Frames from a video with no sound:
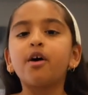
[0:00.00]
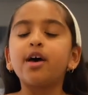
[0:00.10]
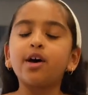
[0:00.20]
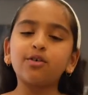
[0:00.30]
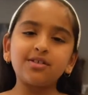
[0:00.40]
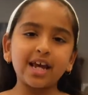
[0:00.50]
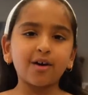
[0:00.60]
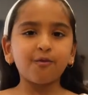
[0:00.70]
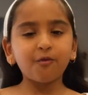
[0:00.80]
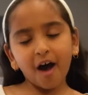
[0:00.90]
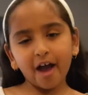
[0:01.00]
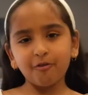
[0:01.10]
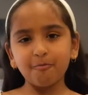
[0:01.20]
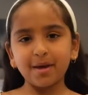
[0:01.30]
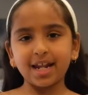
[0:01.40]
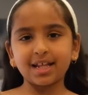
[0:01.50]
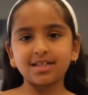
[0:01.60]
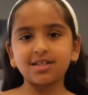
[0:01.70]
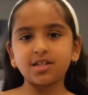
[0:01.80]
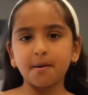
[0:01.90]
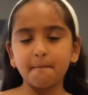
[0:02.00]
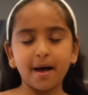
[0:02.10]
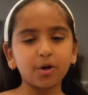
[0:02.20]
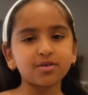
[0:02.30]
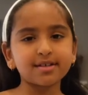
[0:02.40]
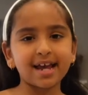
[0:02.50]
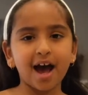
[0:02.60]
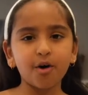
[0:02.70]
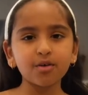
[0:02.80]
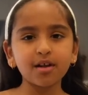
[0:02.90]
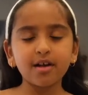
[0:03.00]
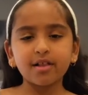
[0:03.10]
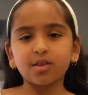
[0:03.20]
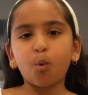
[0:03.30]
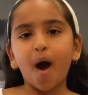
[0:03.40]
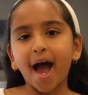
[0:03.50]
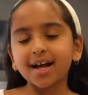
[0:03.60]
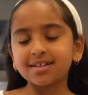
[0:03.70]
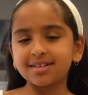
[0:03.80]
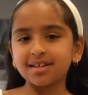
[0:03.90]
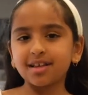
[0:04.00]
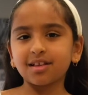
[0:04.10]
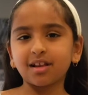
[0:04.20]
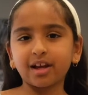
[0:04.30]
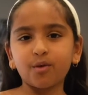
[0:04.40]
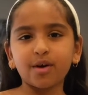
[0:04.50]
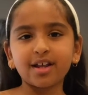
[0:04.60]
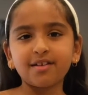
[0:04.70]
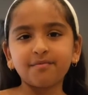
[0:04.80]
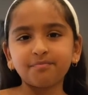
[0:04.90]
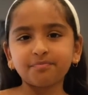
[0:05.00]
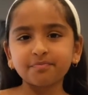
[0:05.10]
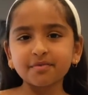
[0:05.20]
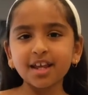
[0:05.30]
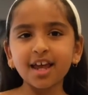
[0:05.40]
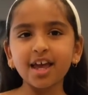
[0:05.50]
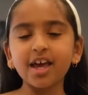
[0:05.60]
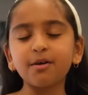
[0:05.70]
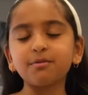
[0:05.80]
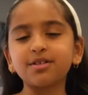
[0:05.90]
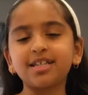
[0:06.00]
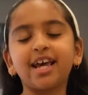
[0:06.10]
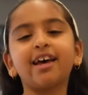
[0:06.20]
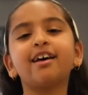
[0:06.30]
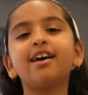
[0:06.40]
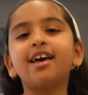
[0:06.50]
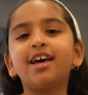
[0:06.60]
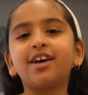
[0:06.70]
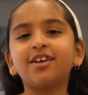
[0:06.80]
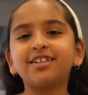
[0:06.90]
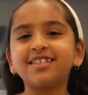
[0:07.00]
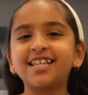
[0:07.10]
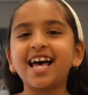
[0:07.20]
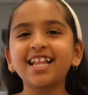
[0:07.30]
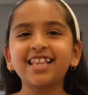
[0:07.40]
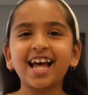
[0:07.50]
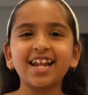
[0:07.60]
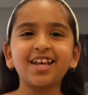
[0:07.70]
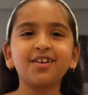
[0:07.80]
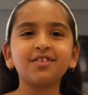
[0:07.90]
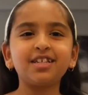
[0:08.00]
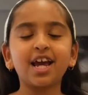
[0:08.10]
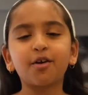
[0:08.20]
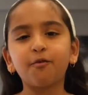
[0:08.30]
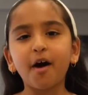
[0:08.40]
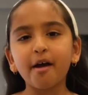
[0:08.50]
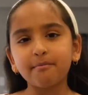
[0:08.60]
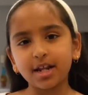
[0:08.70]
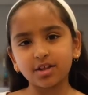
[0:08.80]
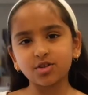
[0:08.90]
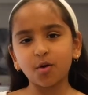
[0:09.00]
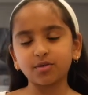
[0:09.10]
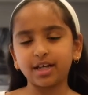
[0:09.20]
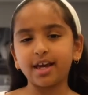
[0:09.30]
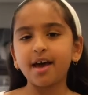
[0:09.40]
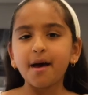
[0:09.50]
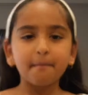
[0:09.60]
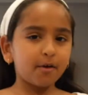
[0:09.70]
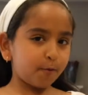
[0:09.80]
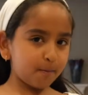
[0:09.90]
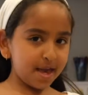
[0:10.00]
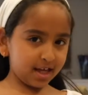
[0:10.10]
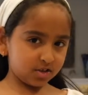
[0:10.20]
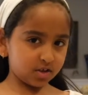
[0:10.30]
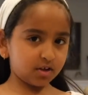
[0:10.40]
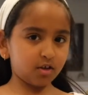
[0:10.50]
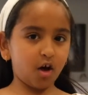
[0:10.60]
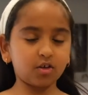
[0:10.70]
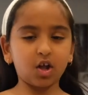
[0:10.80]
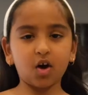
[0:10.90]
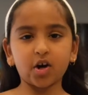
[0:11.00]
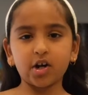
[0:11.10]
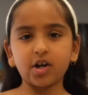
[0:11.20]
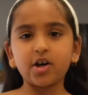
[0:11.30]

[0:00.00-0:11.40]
would take 5 minutes to melt down the wax, the liquid. It said that it would take 5 minutes only, but for me it took a lot longer.